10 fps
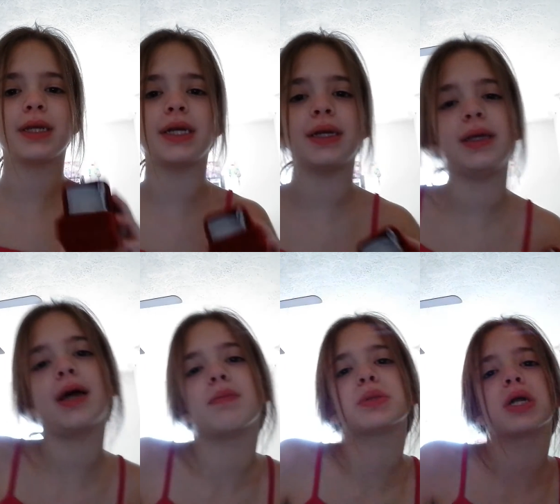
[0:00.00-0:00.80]
Yeah, I'm
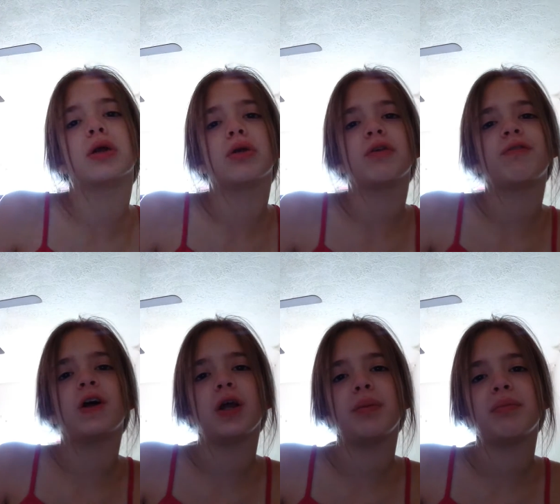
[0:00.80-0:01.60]
trying to look funny.
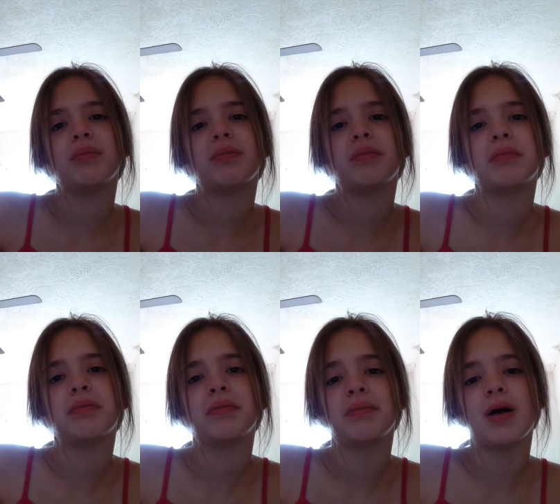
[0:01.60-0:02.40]

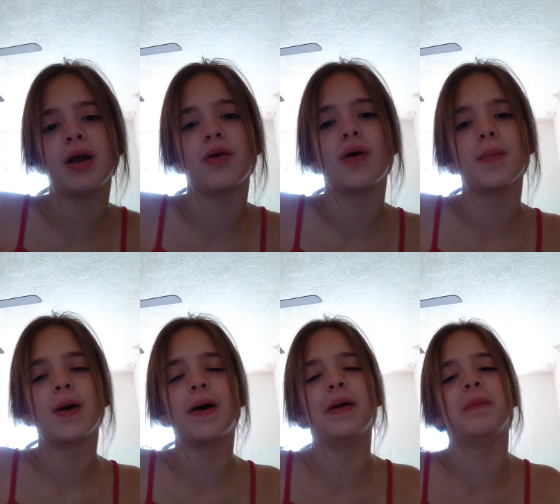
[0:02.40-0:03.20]
I know I'm not.